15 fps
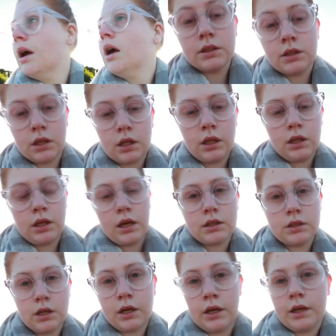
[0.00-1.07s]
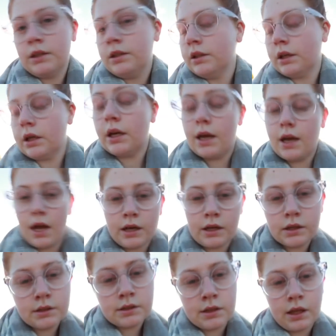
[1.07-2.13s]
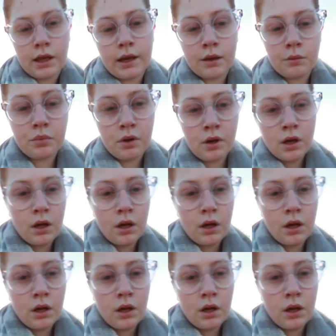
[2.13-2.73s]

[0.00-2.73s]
Basically last night I didn't get any sleep.